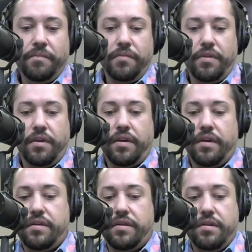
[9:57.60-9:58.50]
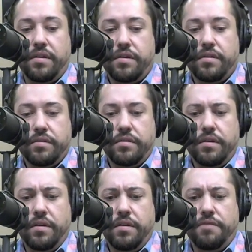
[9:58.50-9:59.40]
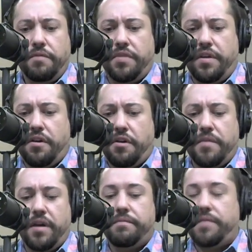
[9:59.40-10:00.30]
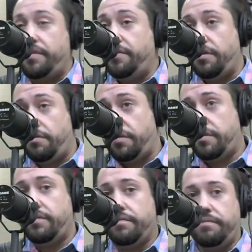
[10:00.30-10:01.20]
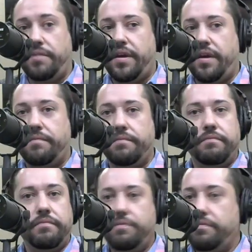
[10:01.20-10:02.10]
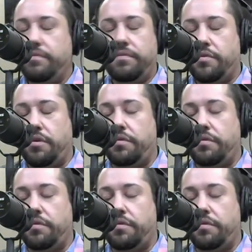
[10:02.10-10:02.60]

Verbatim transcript: And from there, my meth use became totally